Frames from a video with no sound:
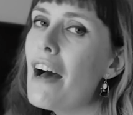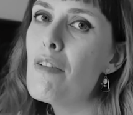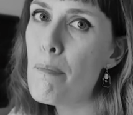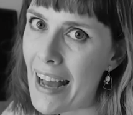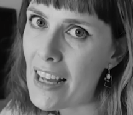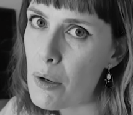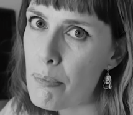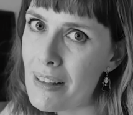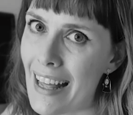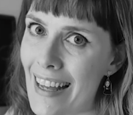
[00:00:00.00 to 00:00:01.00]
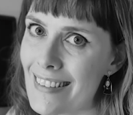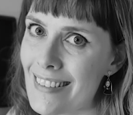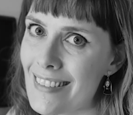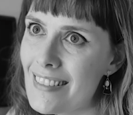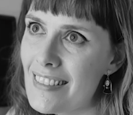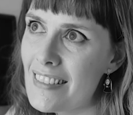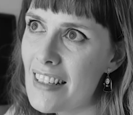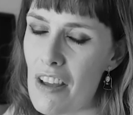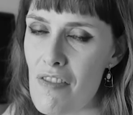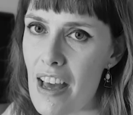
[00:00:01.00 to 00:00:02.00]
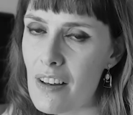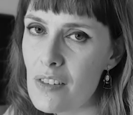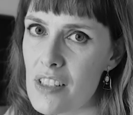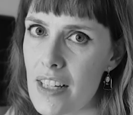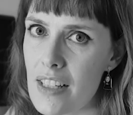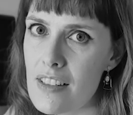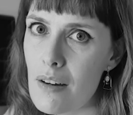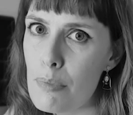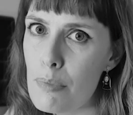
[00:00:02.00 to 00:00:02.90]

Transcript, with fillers: a backup plan if that goes tits up.